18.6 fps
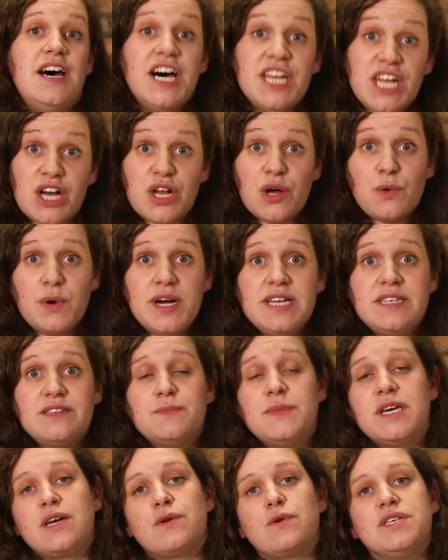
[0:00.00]
Another way to
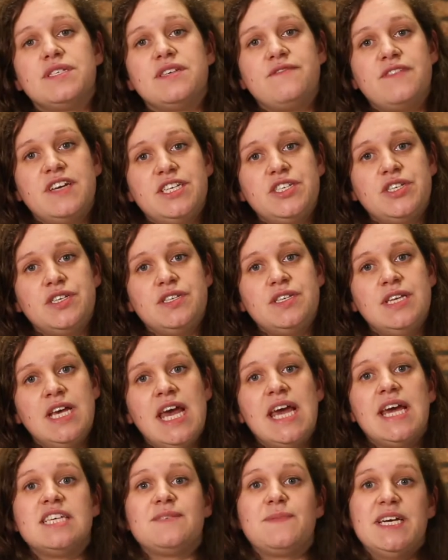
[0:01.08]
make a reservation
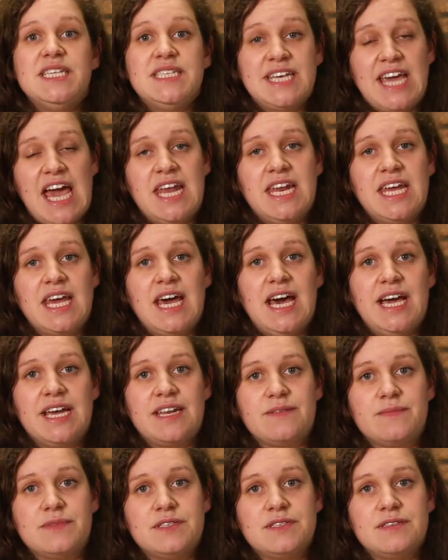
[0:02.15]
is by scanning
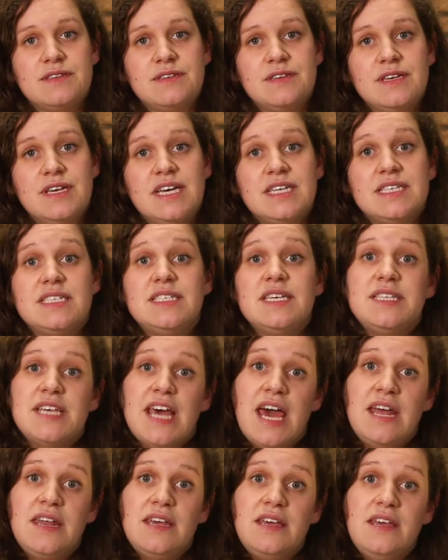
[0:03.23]
items. This is
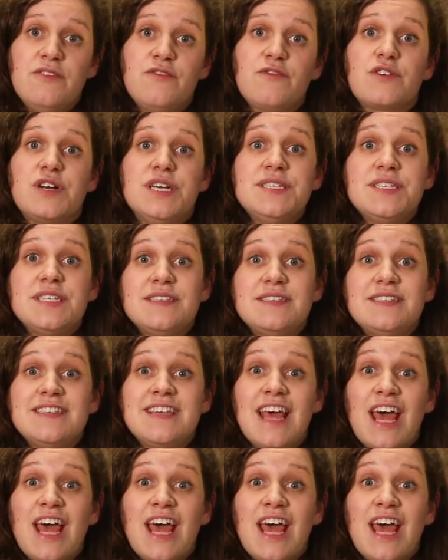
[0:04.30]
handy, for instance,